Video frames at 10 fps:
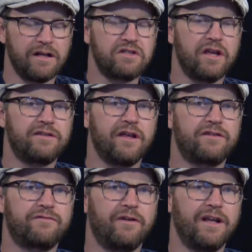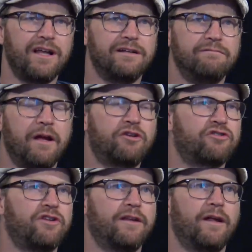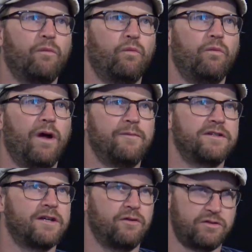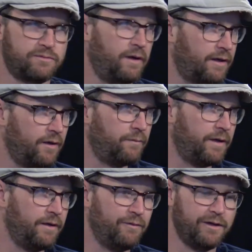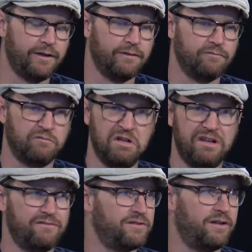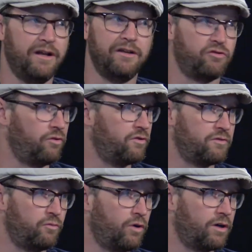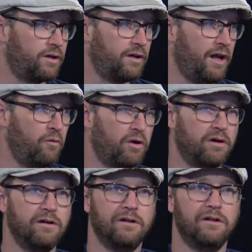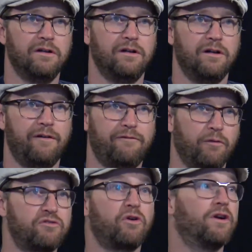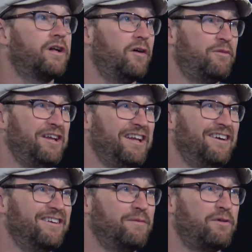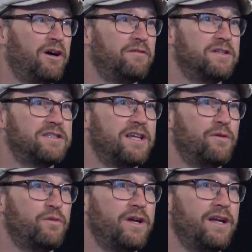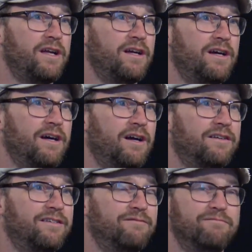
it, it, it's funny and interesting that Hemmings House, my company, we really haven't done any tourism work. And we're a film story company here in the province, and we are